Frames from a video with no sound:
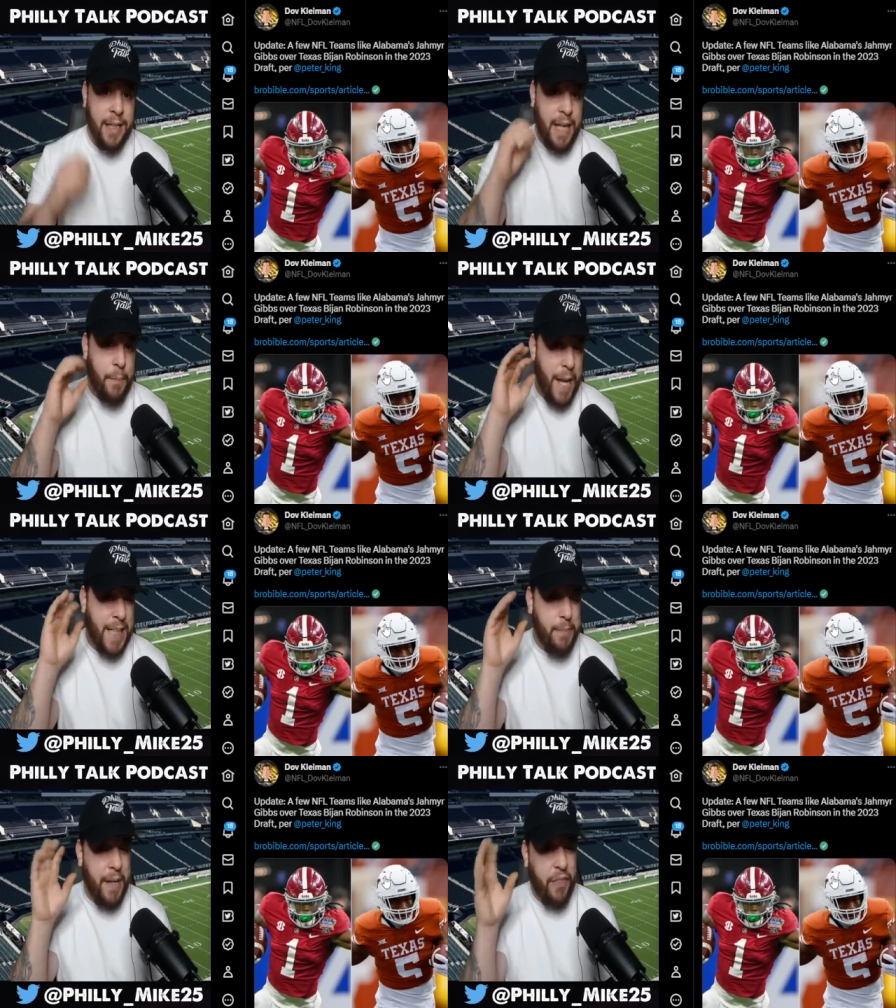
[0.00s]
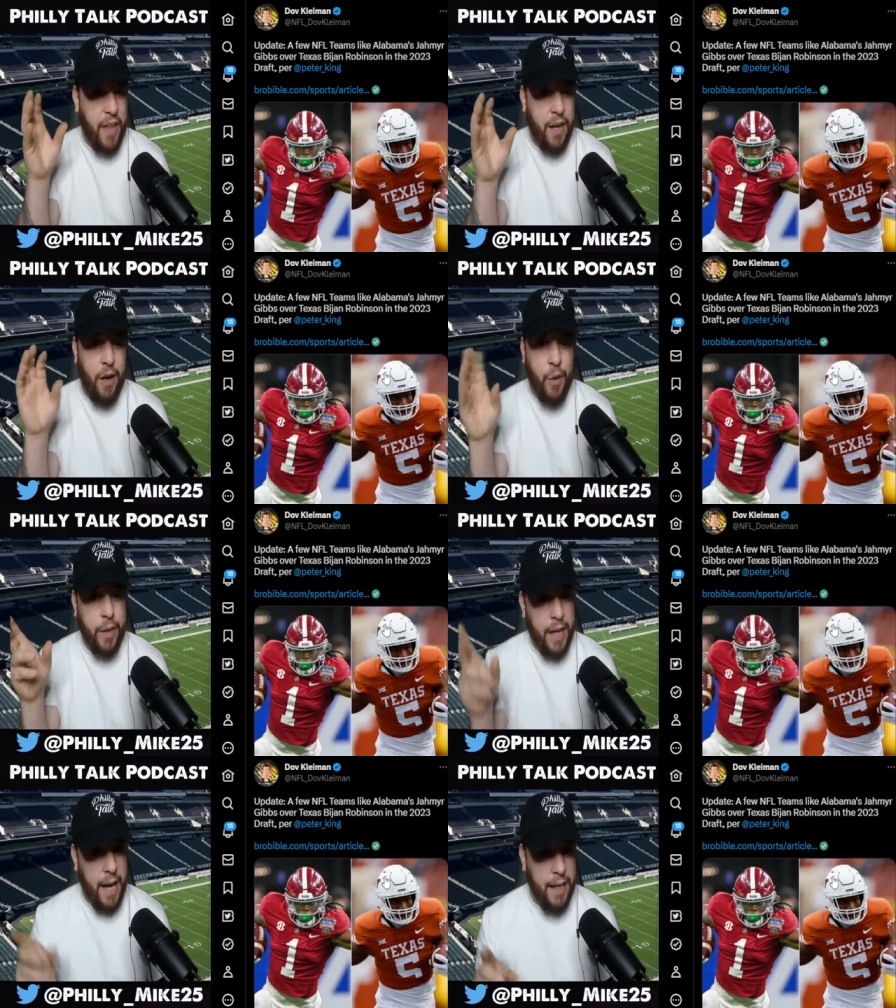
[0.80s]
that makes me think,
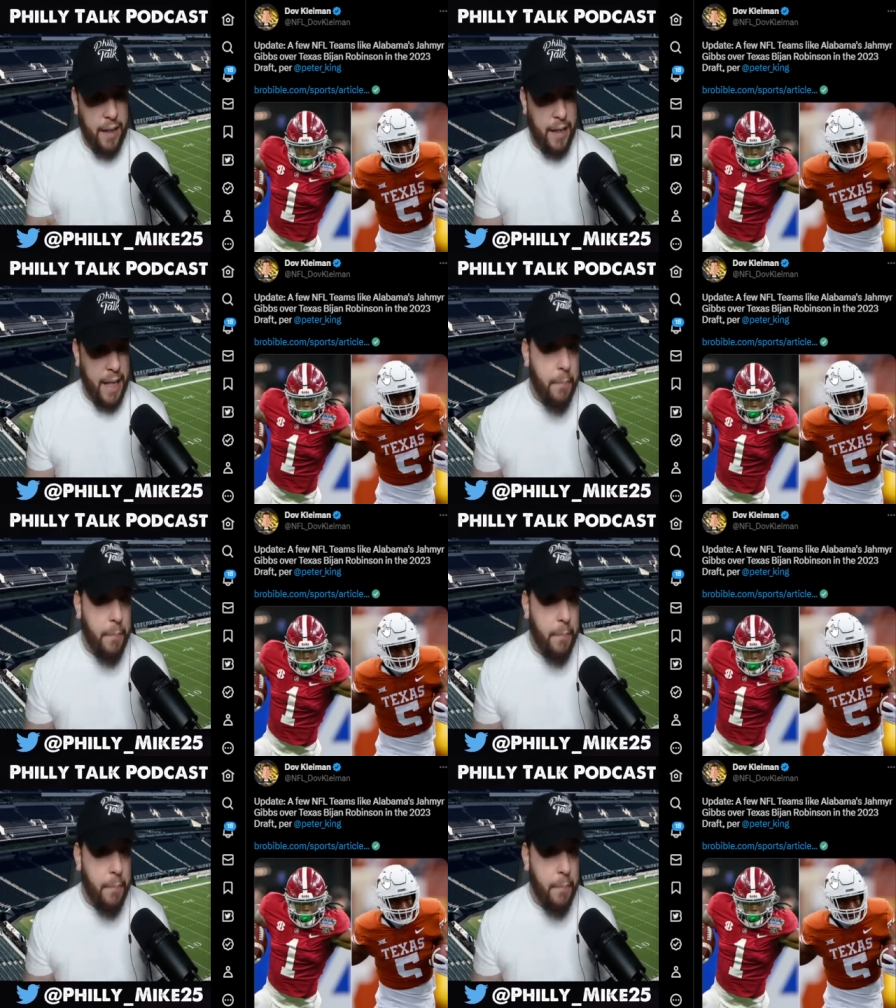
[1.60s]
okay, he